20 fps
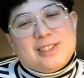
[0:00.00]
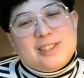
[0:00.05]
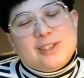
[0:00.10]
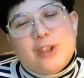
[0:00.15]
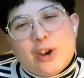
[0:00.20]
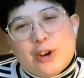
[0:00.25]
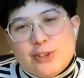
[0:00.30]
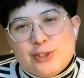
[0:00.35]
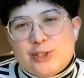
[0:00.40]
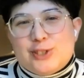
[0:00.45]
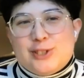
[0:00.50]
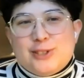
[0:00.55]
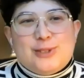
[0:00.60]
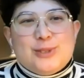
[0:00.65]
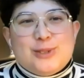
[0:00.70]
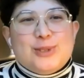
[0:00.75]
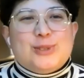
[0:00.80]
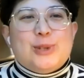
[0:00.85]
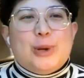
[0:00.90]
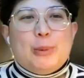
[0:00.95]
that's large because
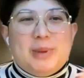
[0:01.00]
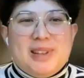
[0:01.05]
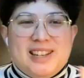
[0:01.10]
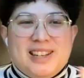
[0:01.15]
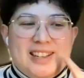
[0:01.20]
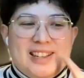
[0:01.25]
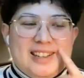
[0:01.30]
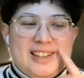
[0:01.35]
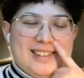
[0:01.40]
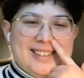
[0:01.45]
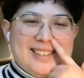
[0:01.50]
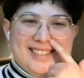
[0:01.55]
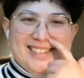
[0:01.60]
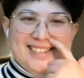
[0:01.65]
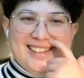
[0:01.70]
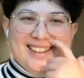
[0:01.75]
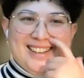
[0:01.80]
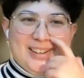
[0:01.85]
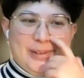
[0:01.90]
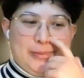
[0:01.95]
there's so many
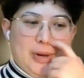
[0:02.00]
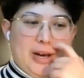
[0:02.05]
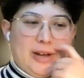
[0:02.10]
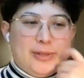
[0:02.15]
um,